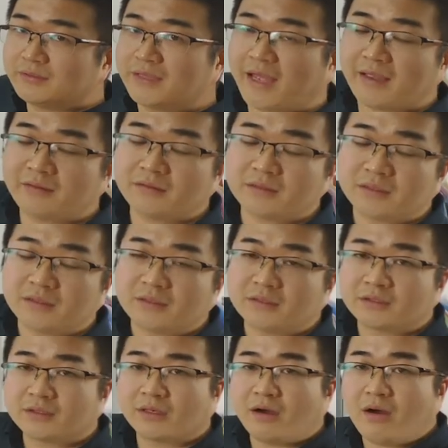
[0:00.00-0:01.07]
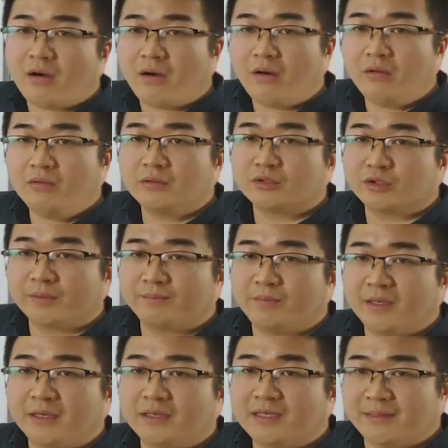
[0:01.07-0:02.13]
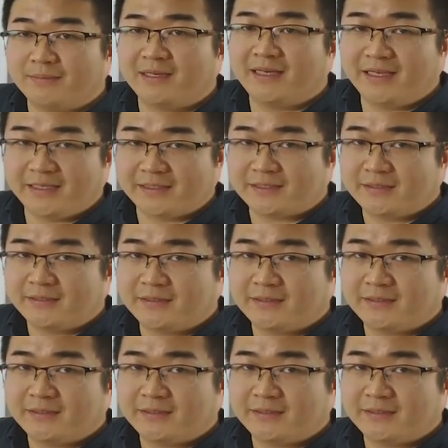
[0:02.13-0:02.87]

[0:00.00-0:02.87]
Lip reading: Then the whole shipping complete.